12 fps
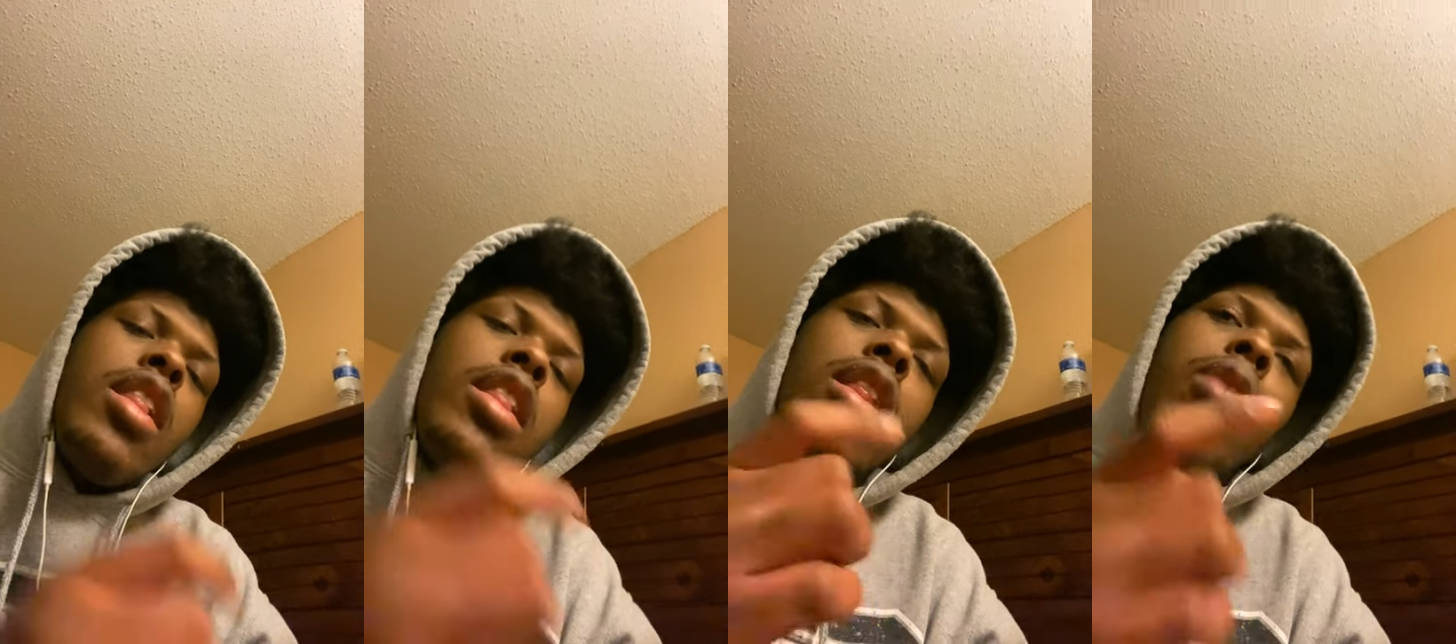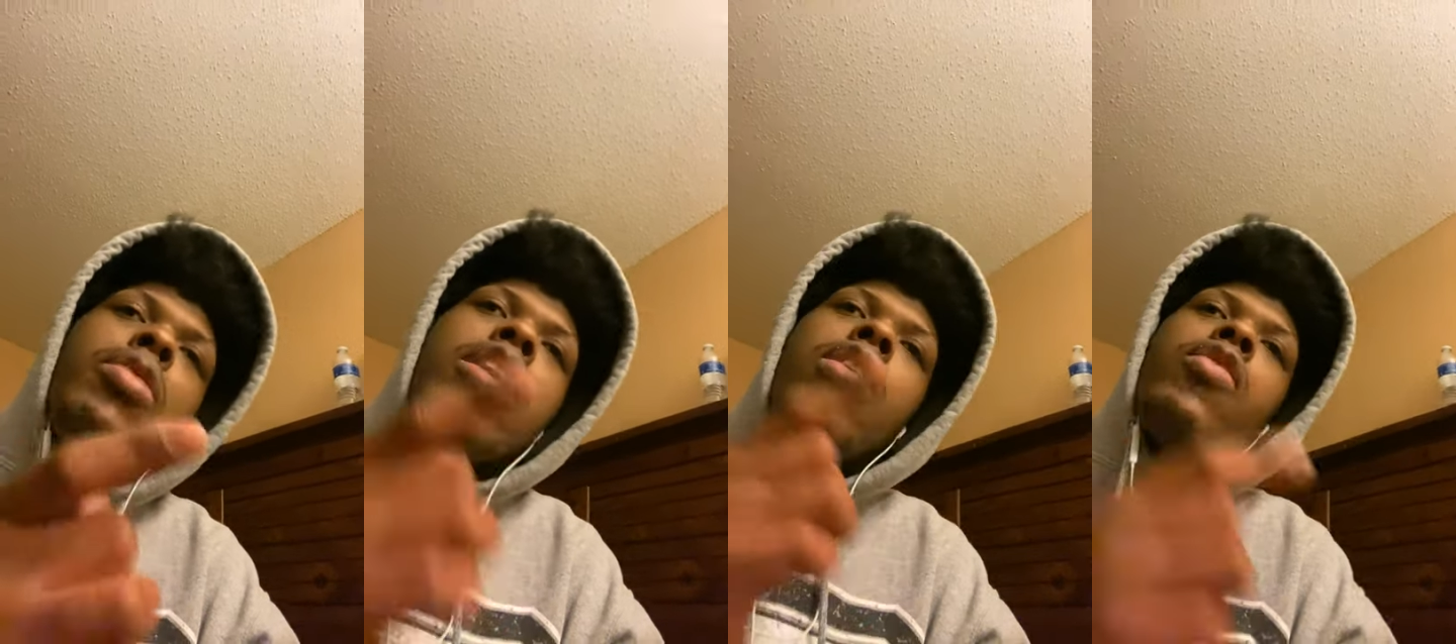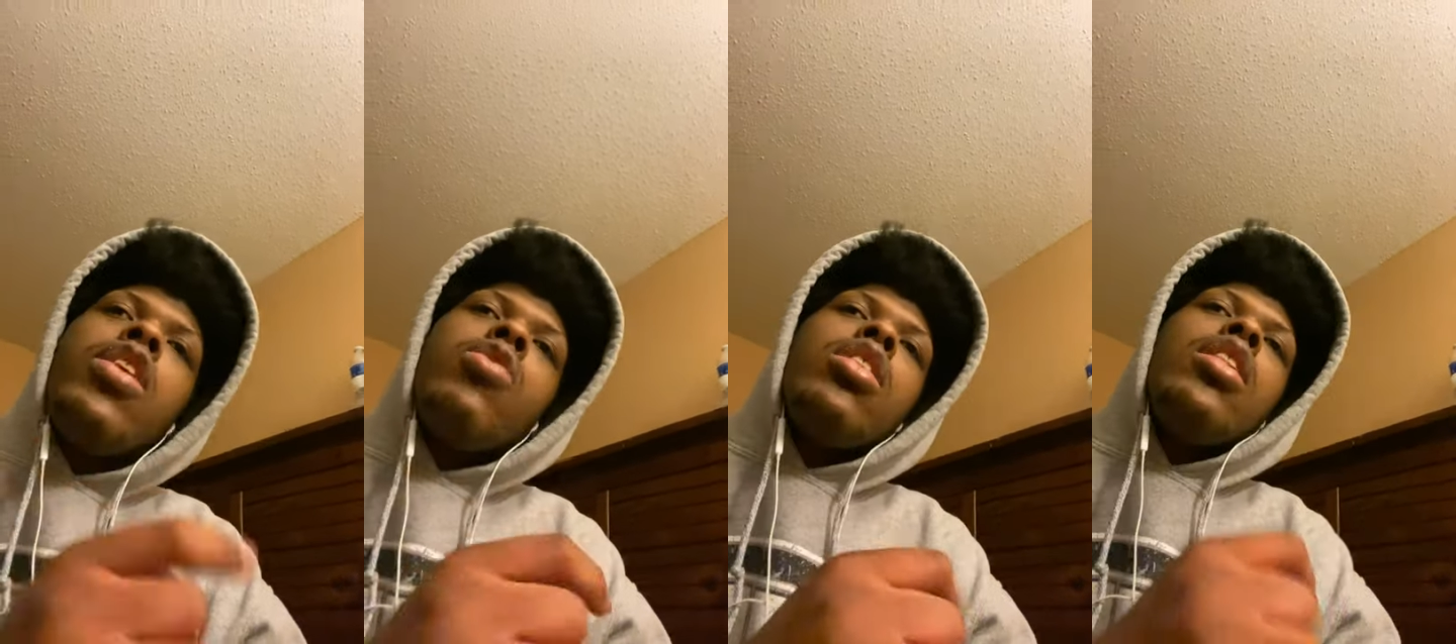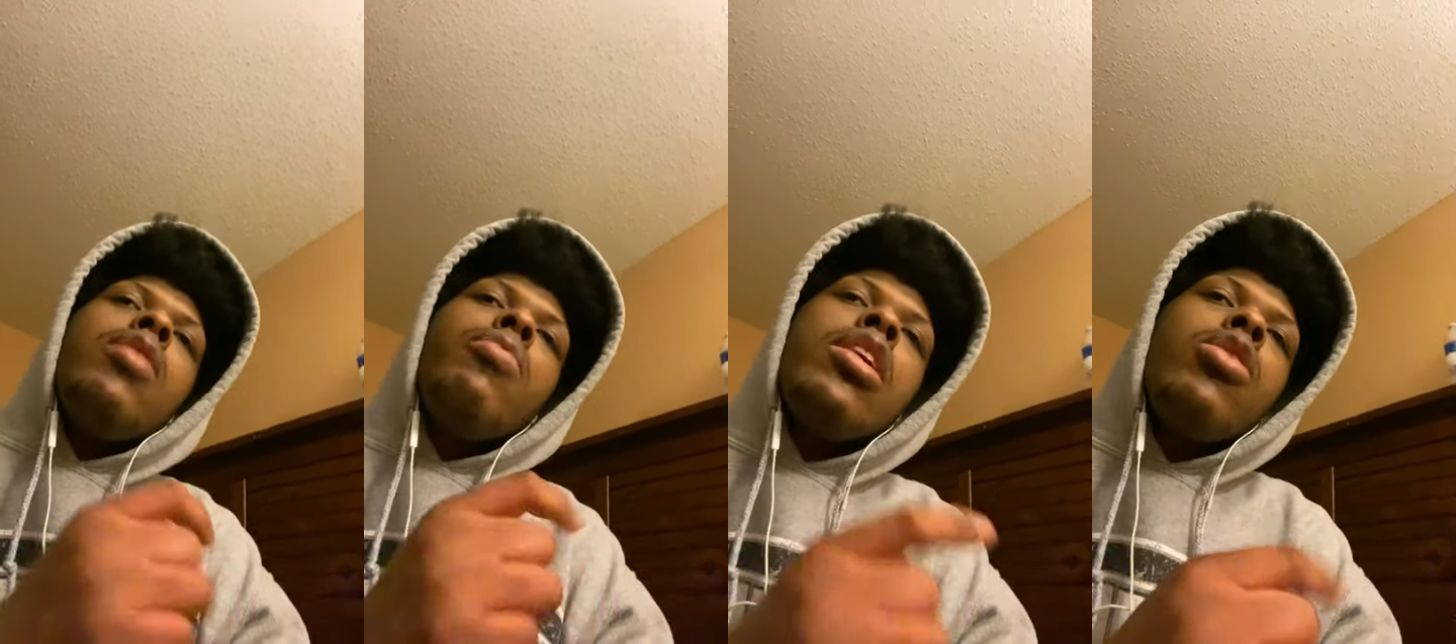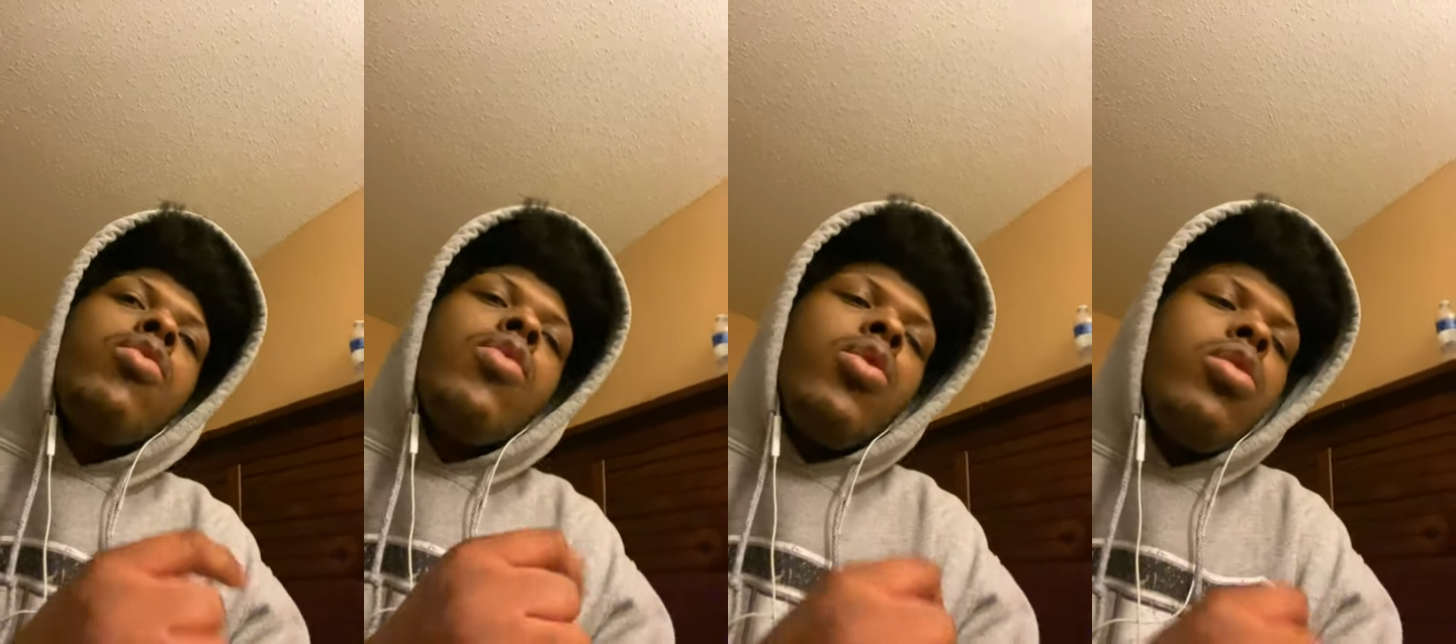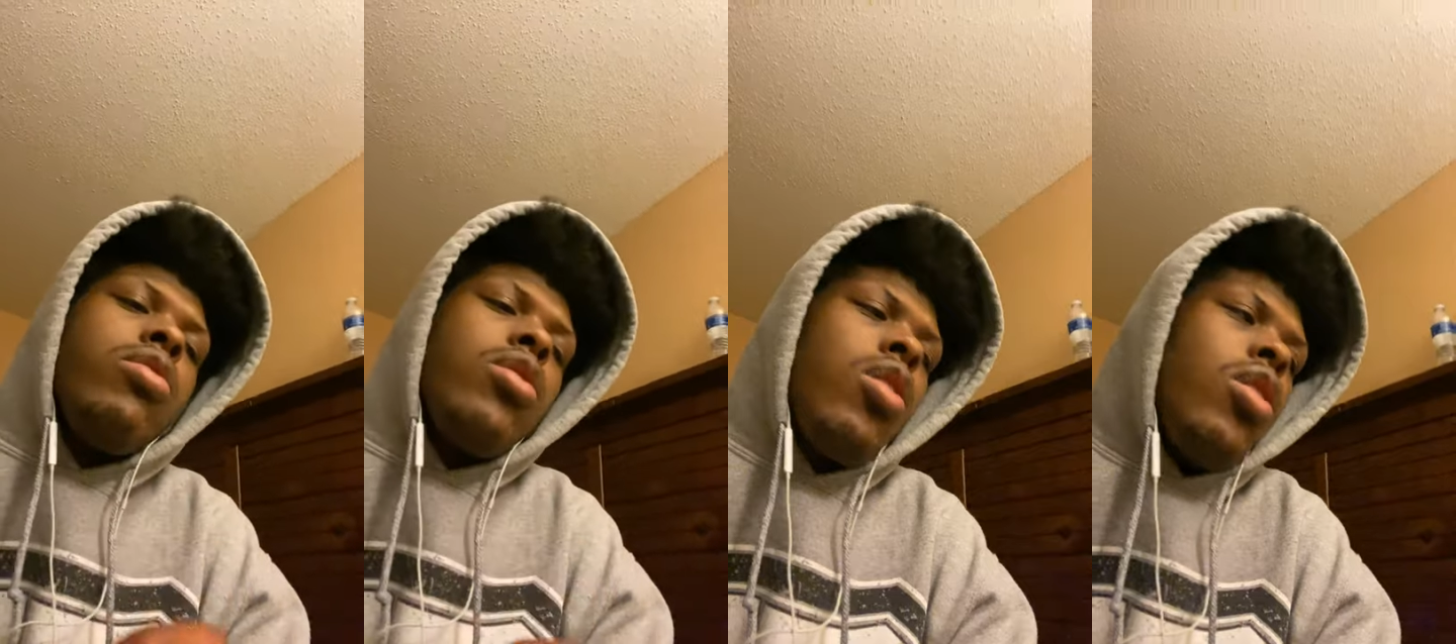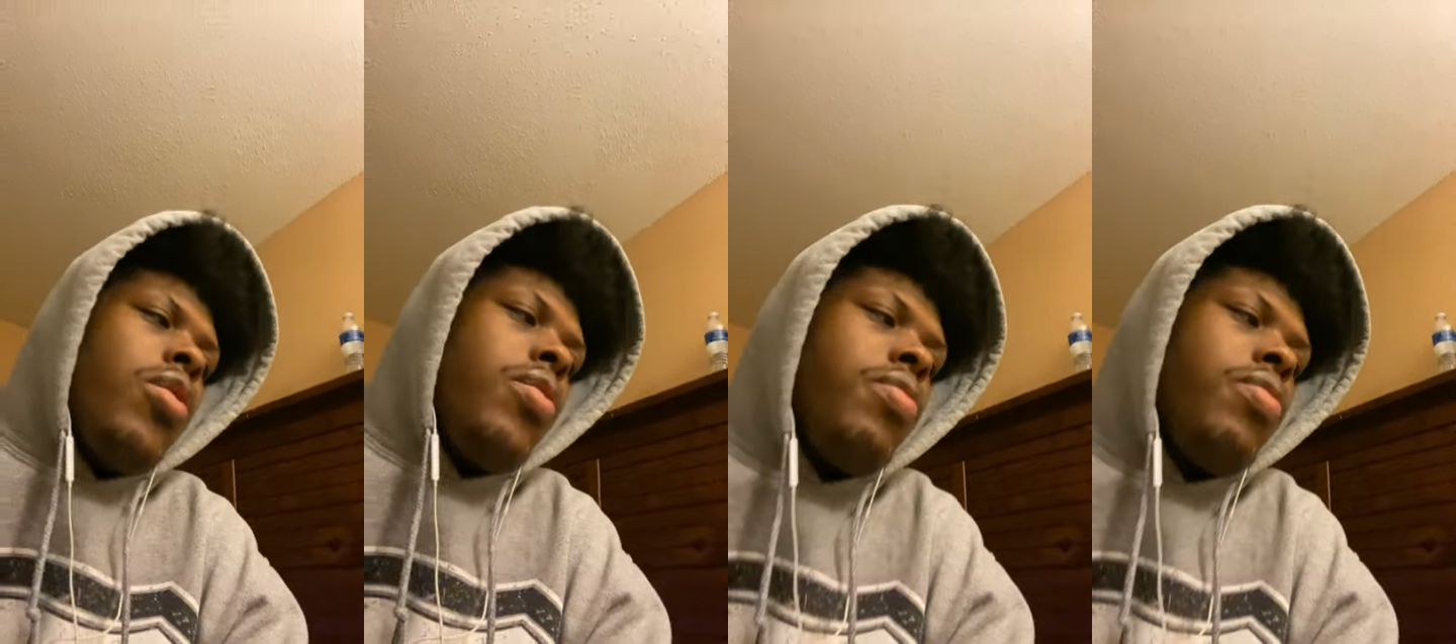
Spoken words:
Let me give it with y'all.